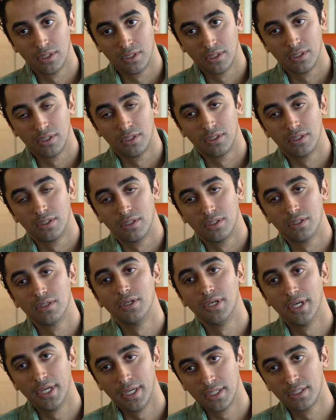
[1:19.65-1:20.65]
We wanted to
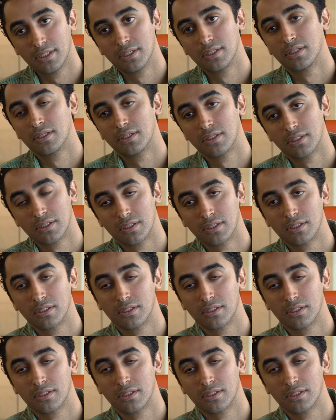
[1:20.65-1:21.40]
come in and solve the really